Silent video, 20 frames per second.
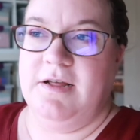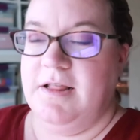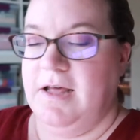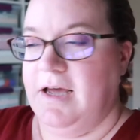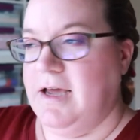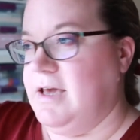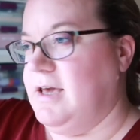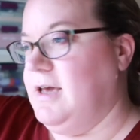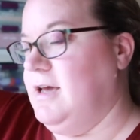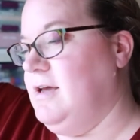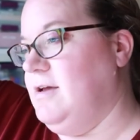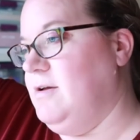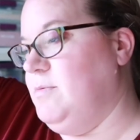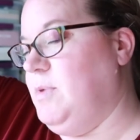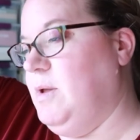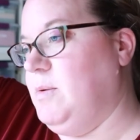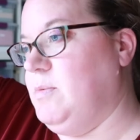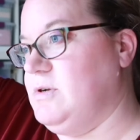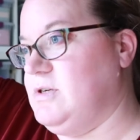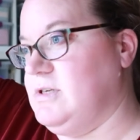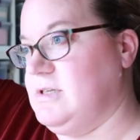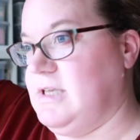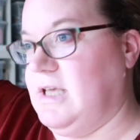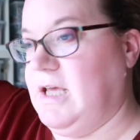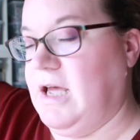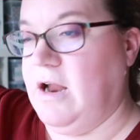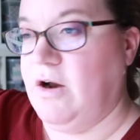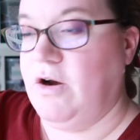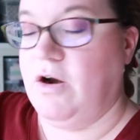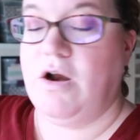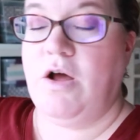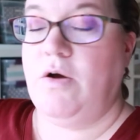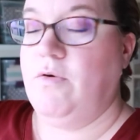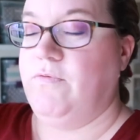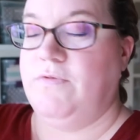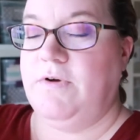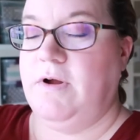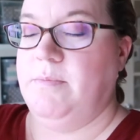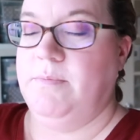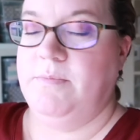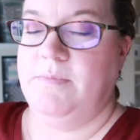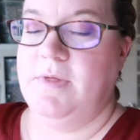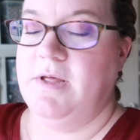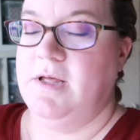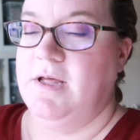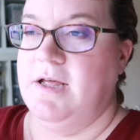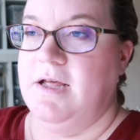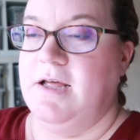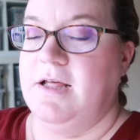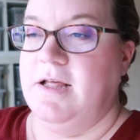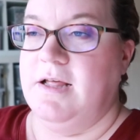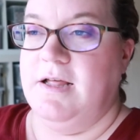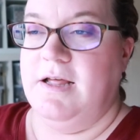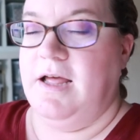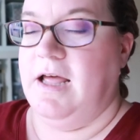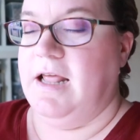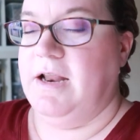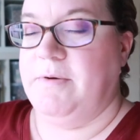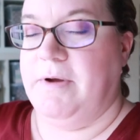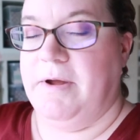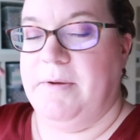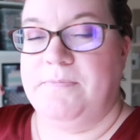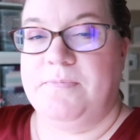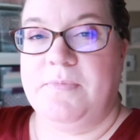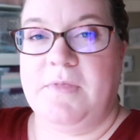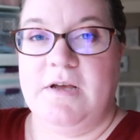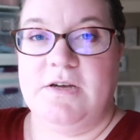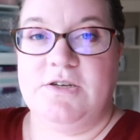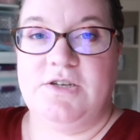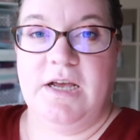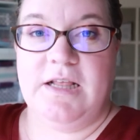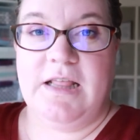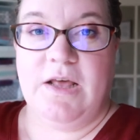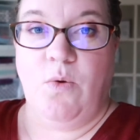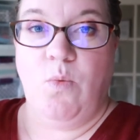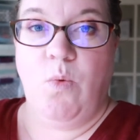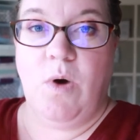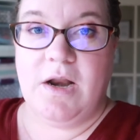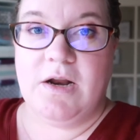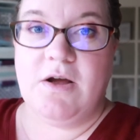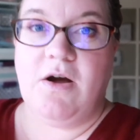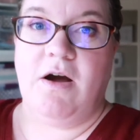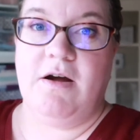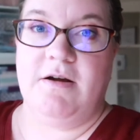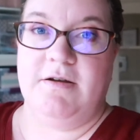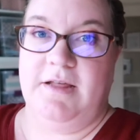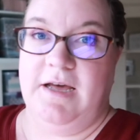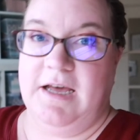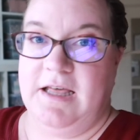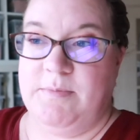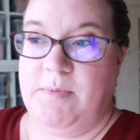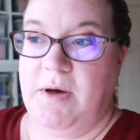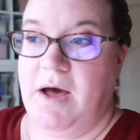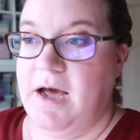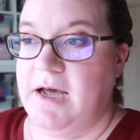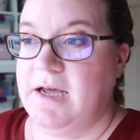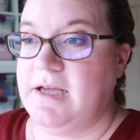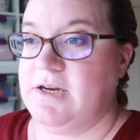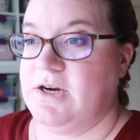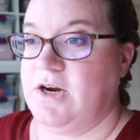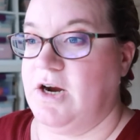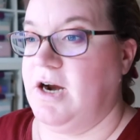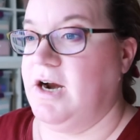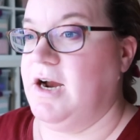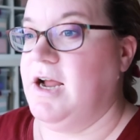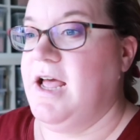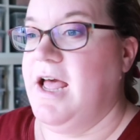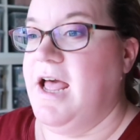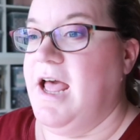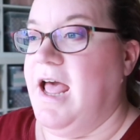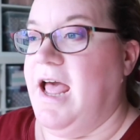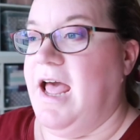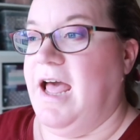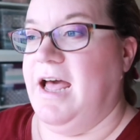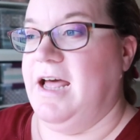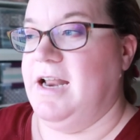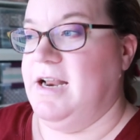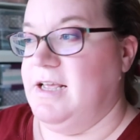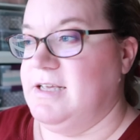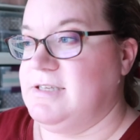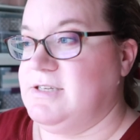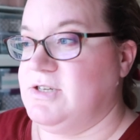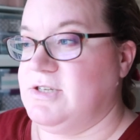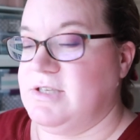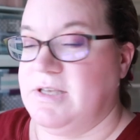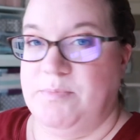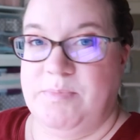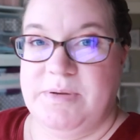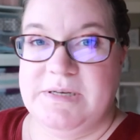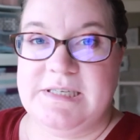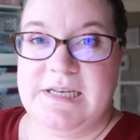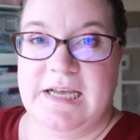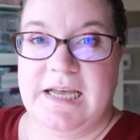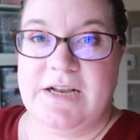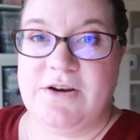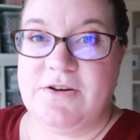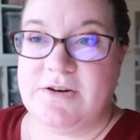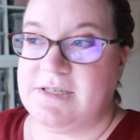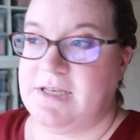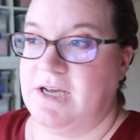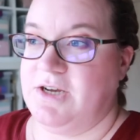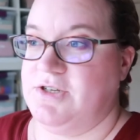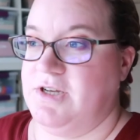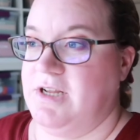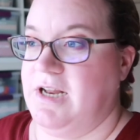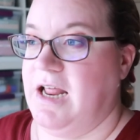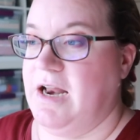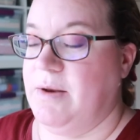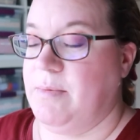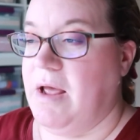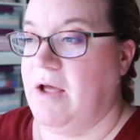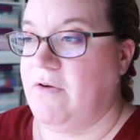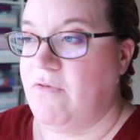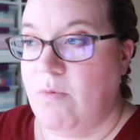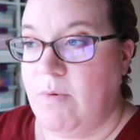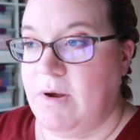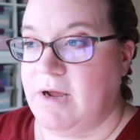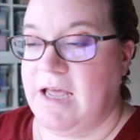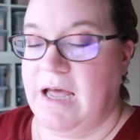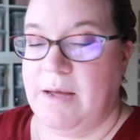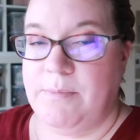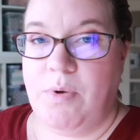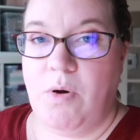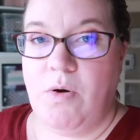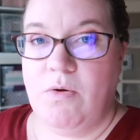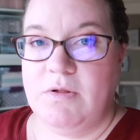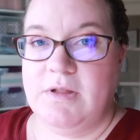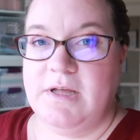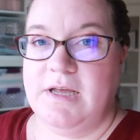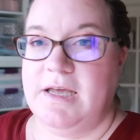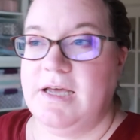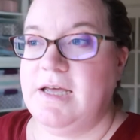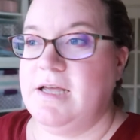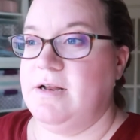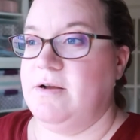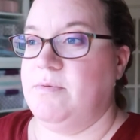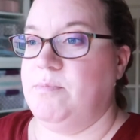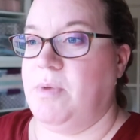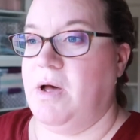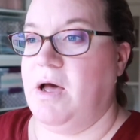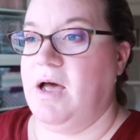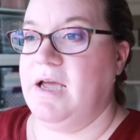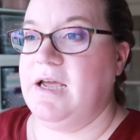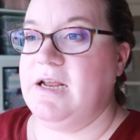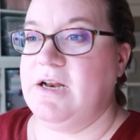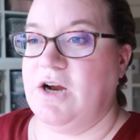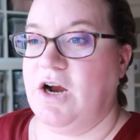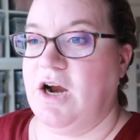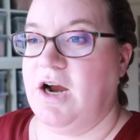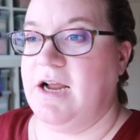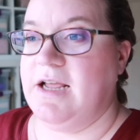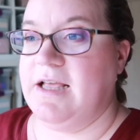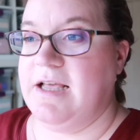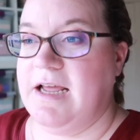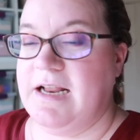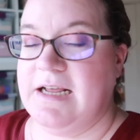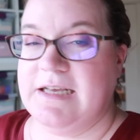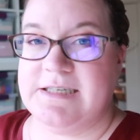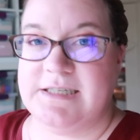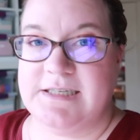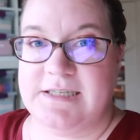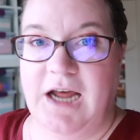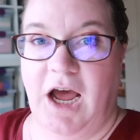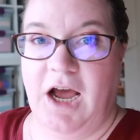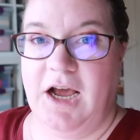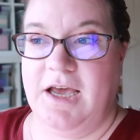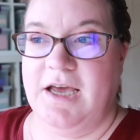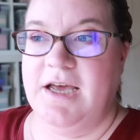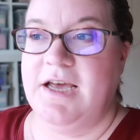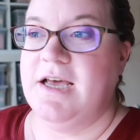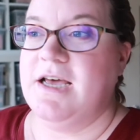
Like people just, I don't know, from, anyway, she had like one car length behind her and it's just a busy intersection and everyone kept pulling in behind her and getting stuck.